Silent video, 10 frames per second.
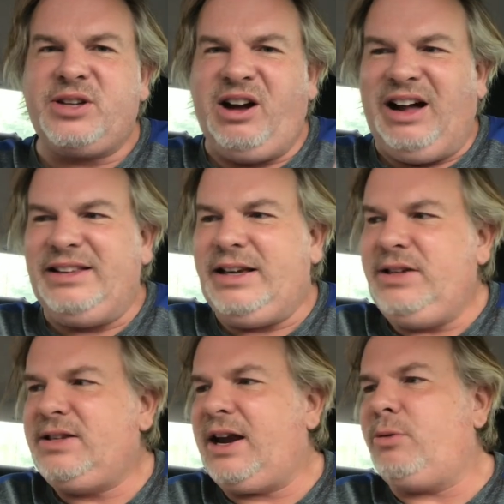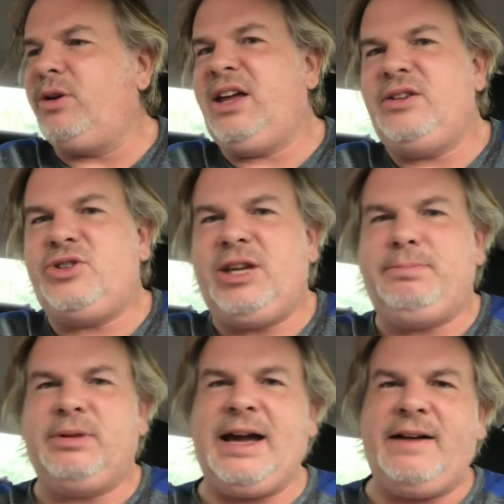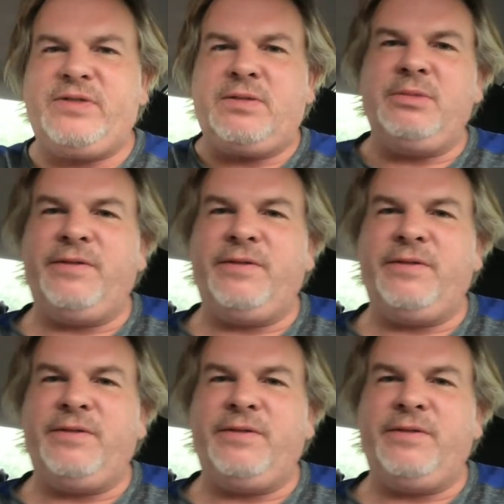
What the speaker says: colleagues there were getting cheap laughs from